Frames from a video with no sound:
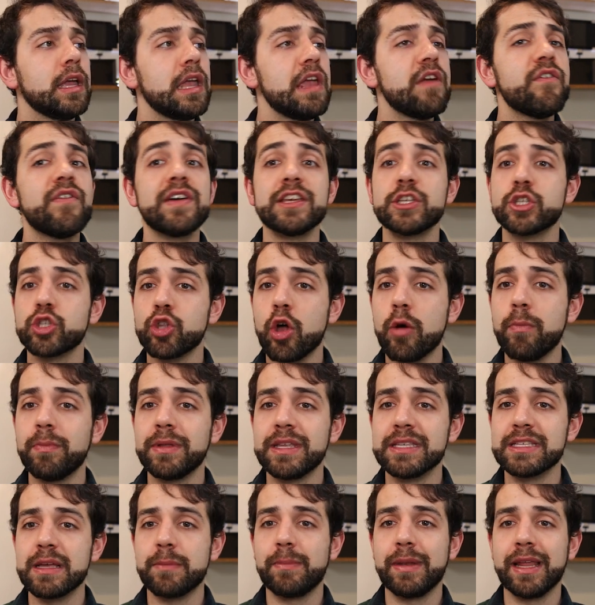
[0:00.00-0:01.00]
if I stop
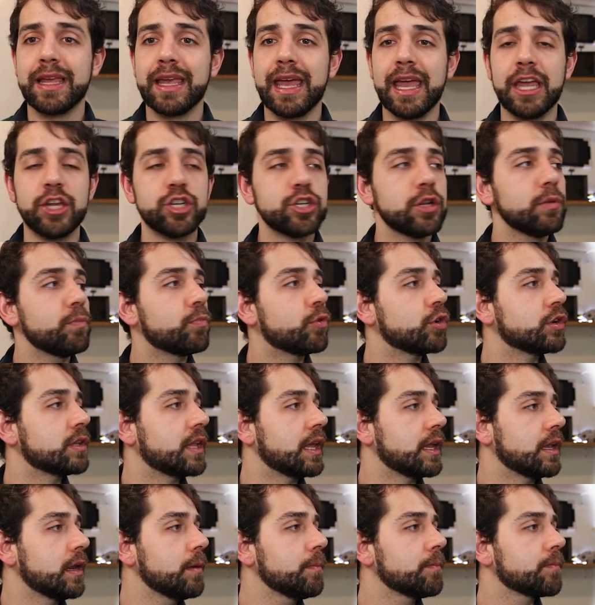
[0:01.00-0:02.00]
this application,
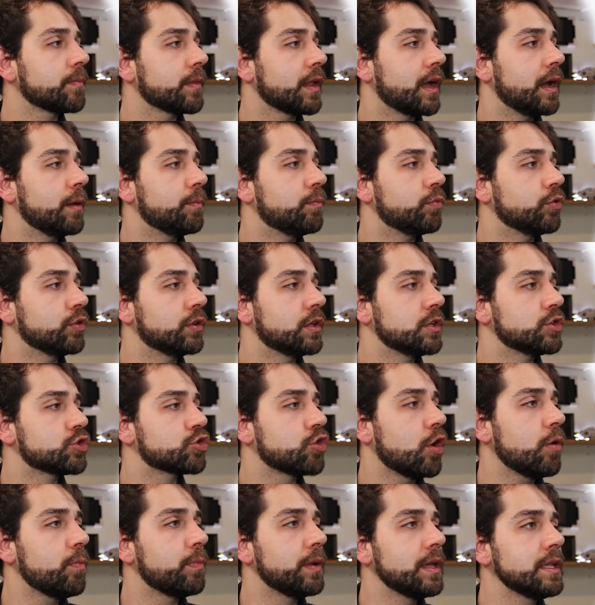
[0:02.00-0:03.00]
Portainer, I put
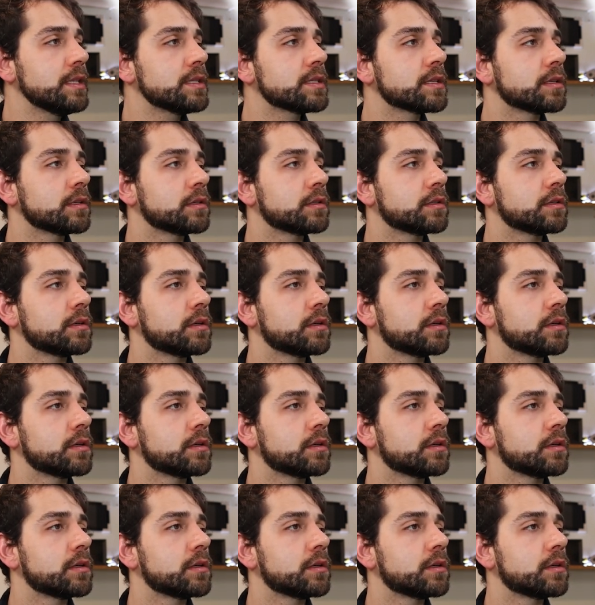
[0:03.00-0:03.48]
stop it,